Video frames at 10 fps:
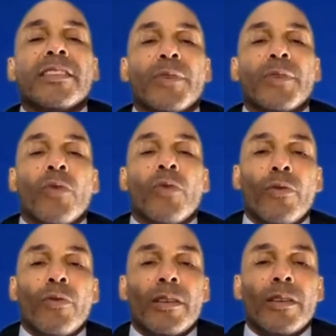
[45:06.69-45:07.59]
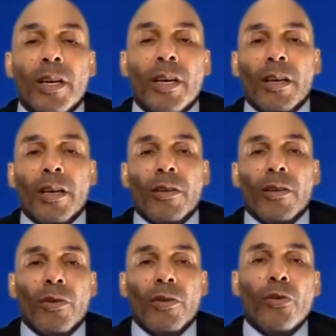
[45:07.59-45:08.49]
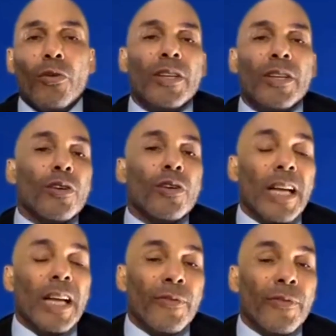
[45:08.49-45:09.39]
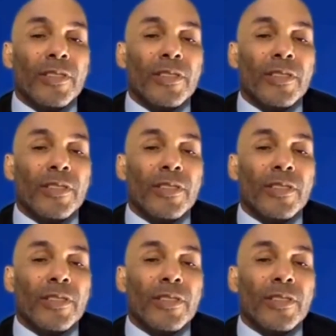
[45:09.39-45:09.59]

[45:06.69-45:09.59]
me. Who in your life was